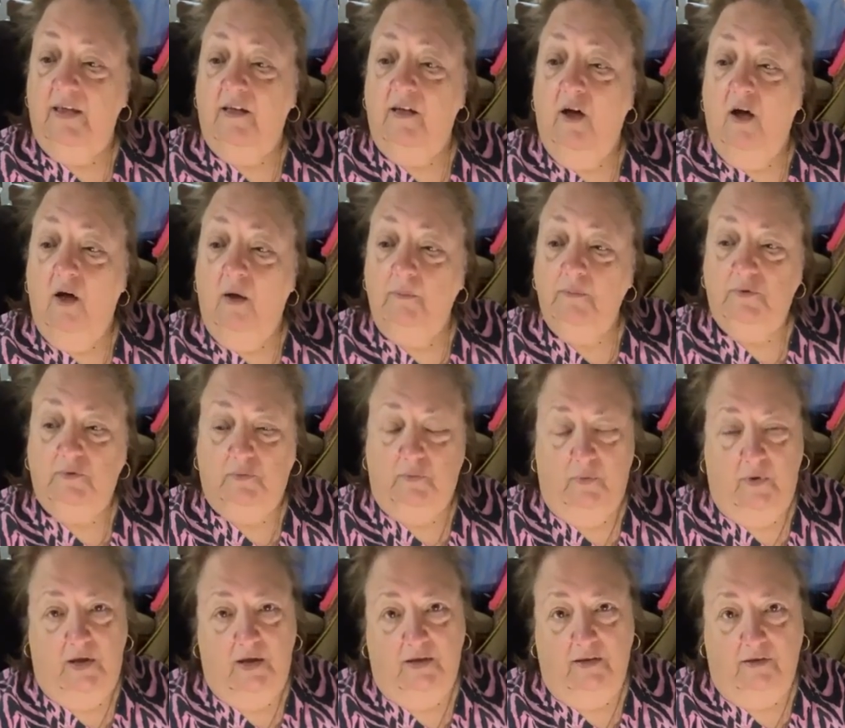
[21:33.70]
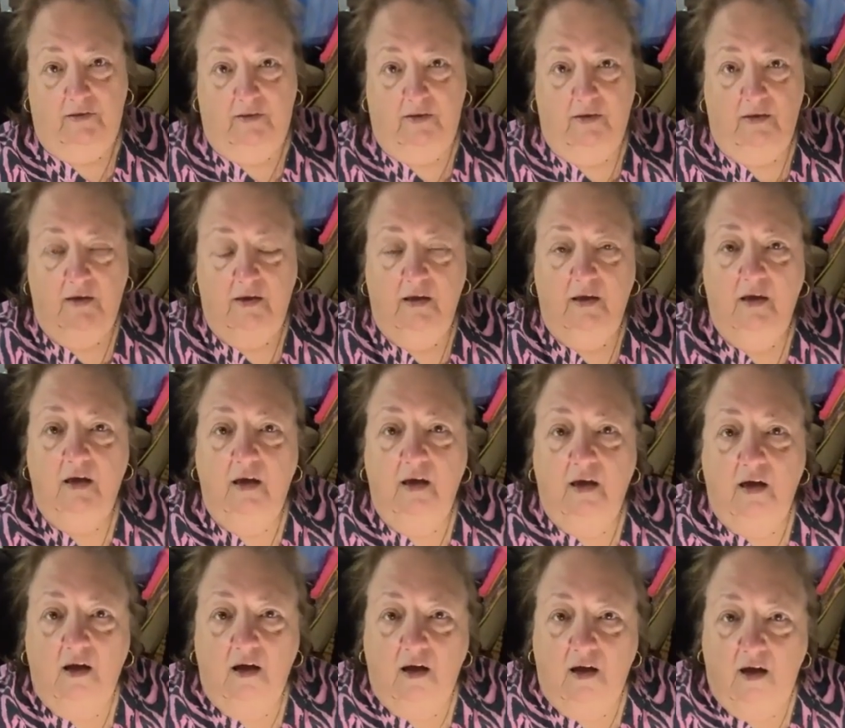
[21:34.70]
it comes with
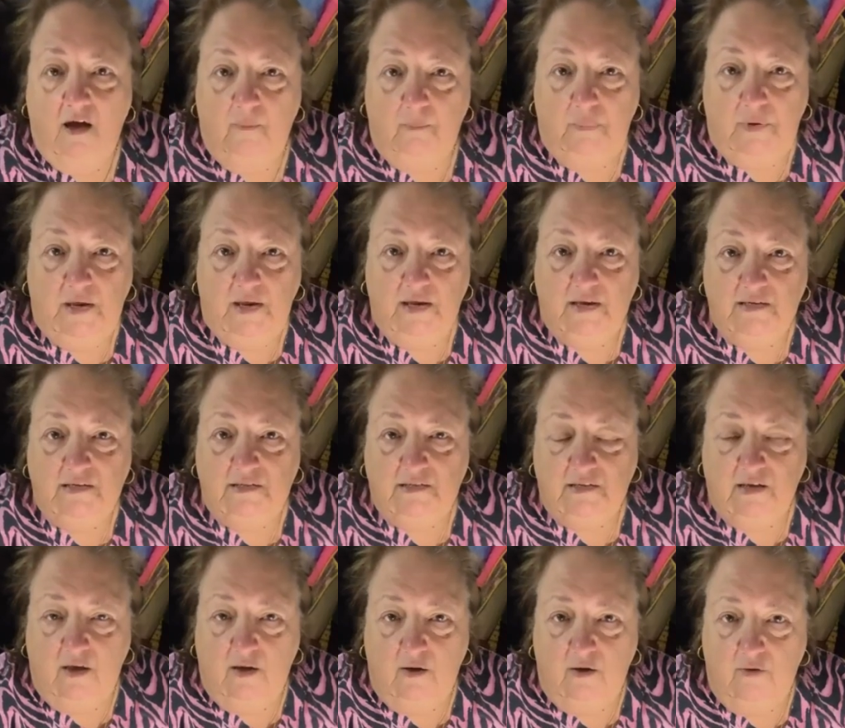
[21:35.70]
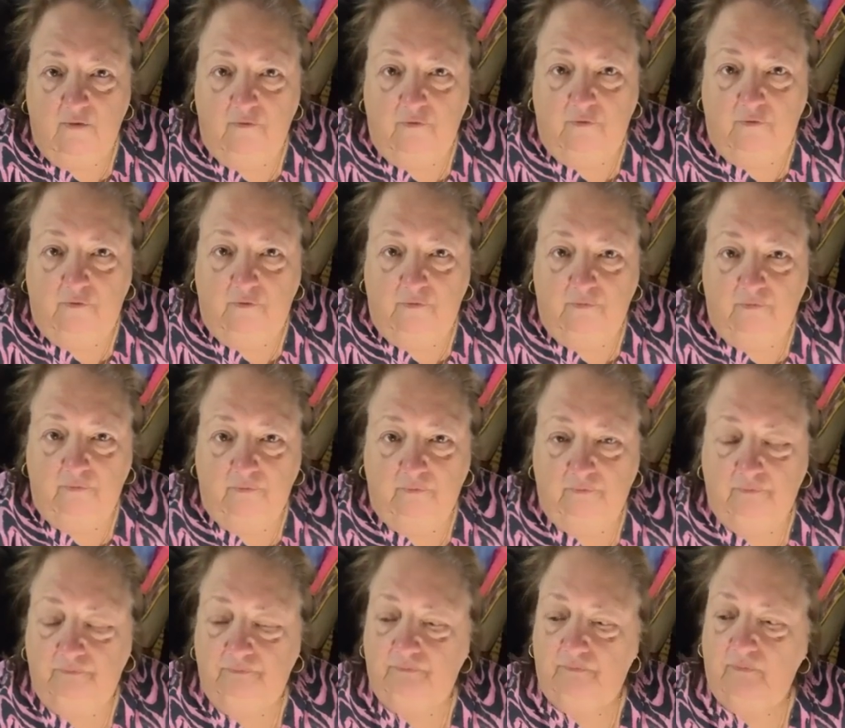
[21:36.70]
a piece of
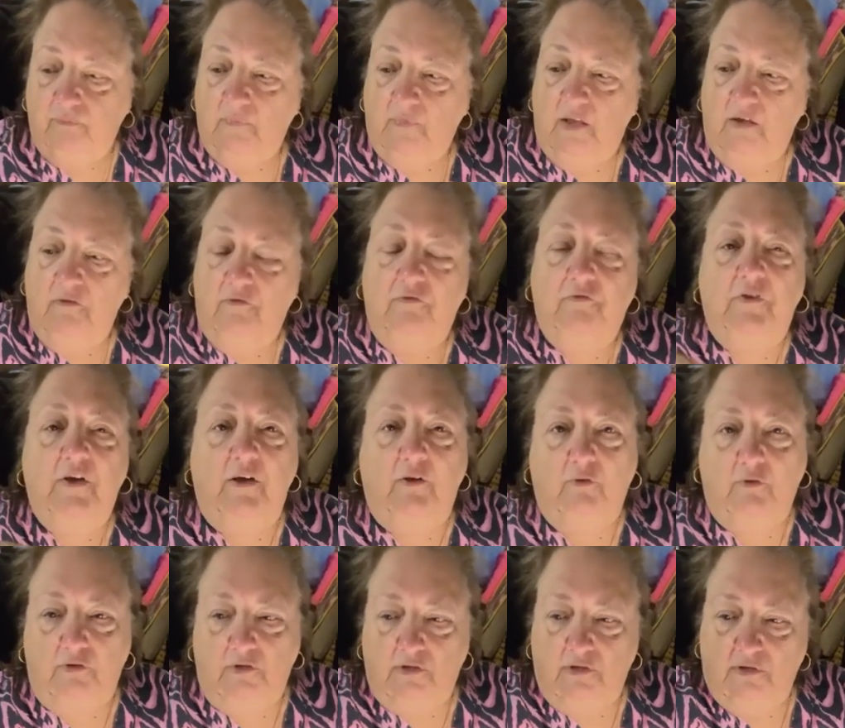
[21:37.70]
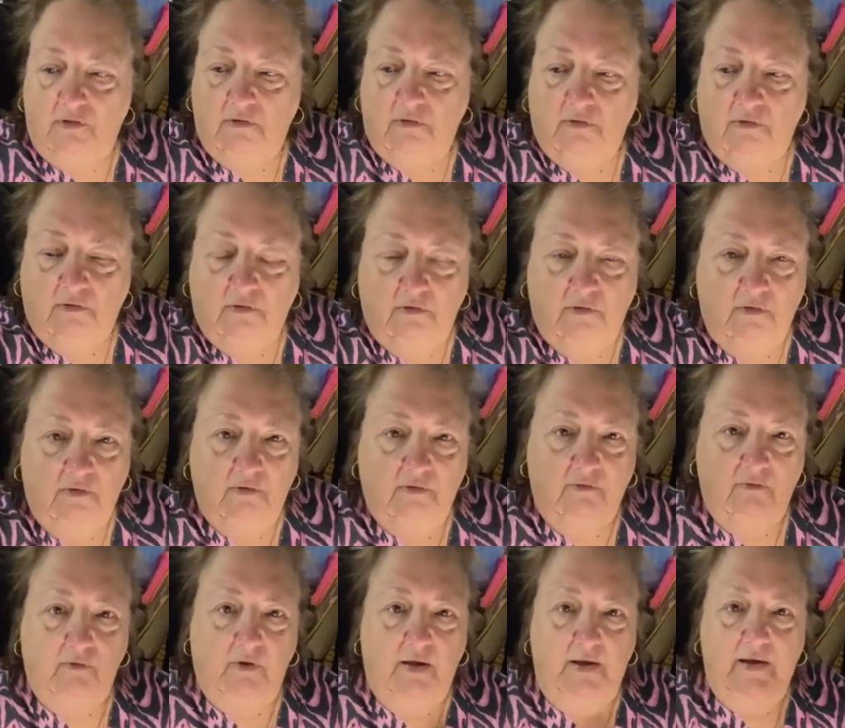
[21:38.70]
felt,
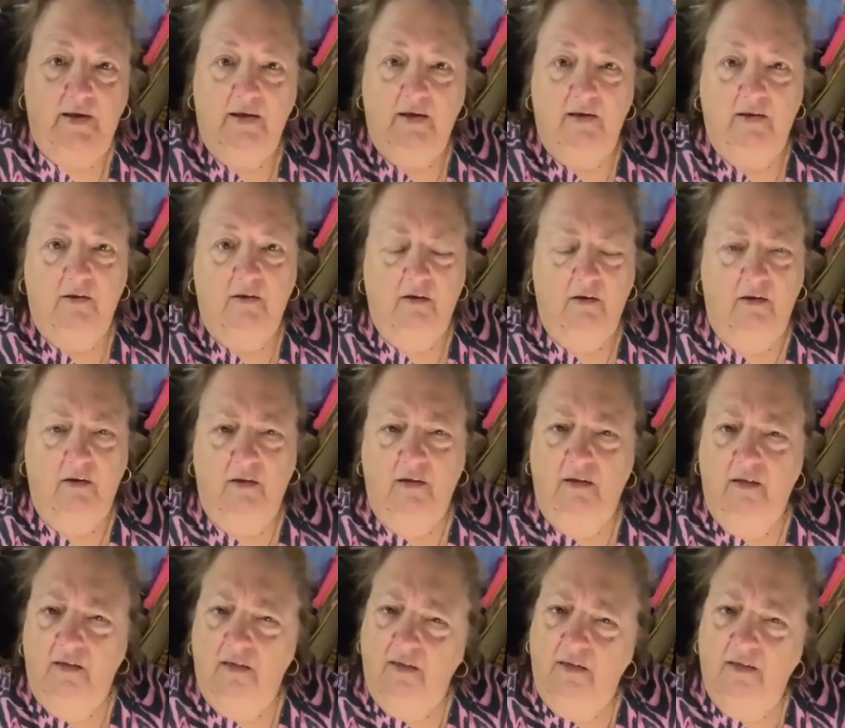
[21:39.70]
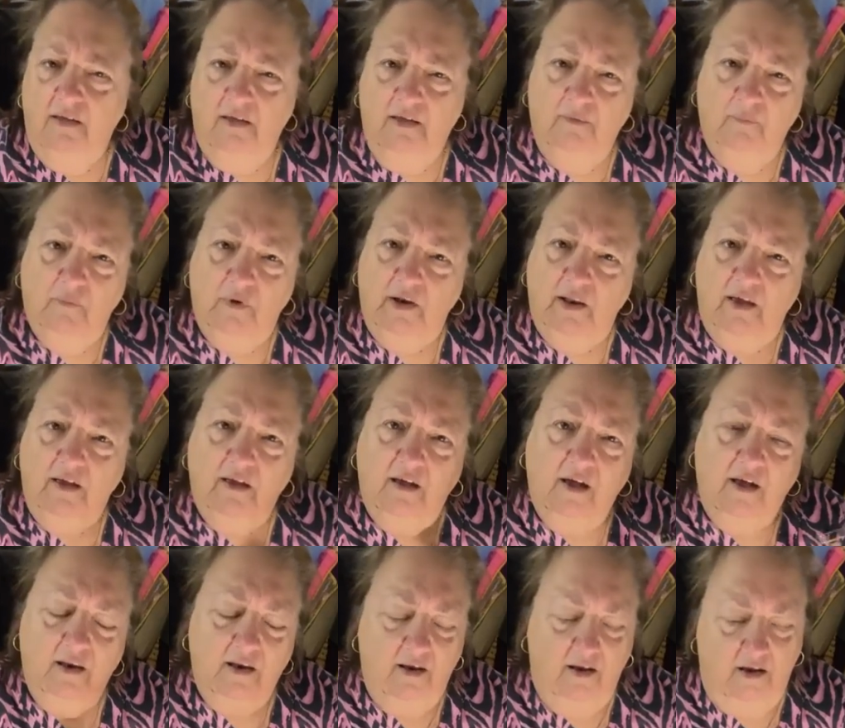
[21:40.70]
right? And when I
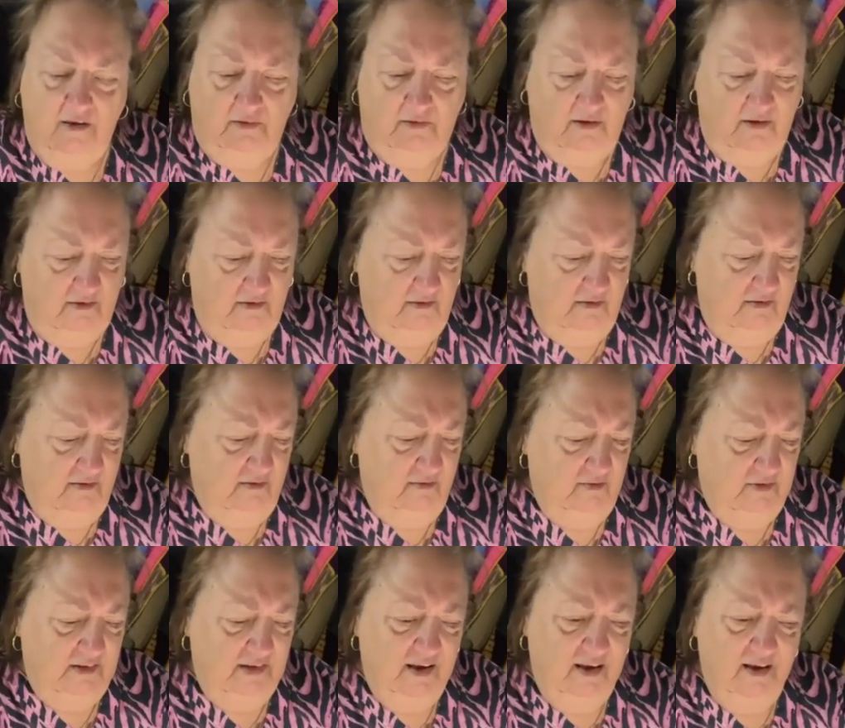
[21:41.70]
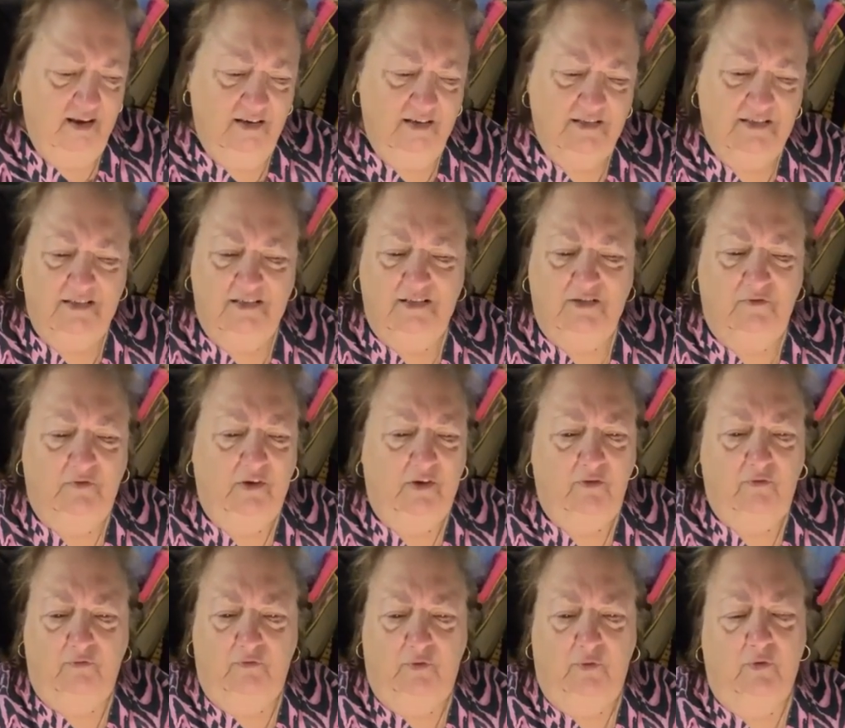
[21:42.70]
got it, I thought, what the heck is this
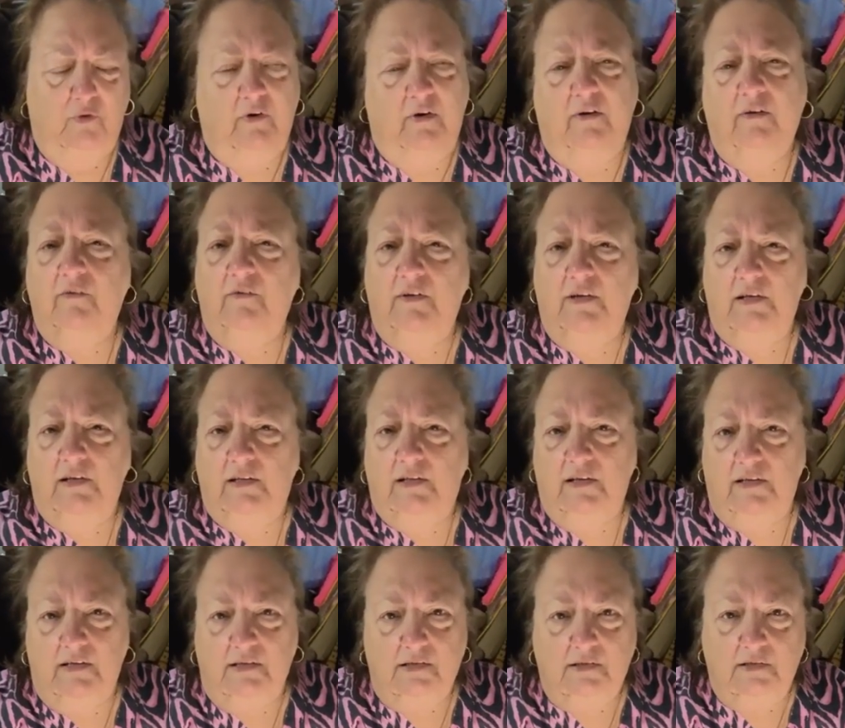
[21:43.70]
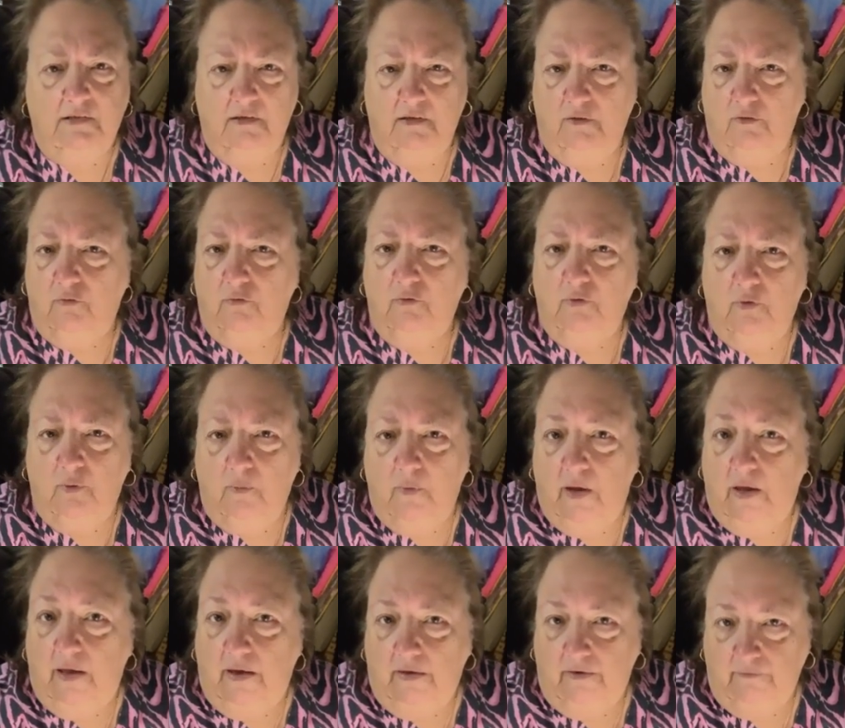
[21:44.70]
felt for? I don't need this. I threw it
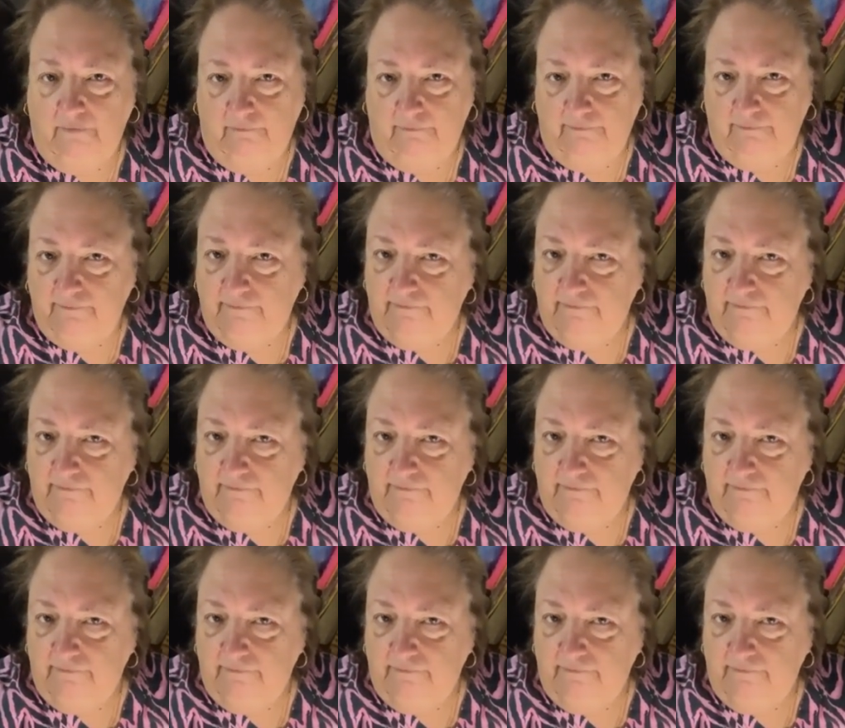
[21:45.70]
away.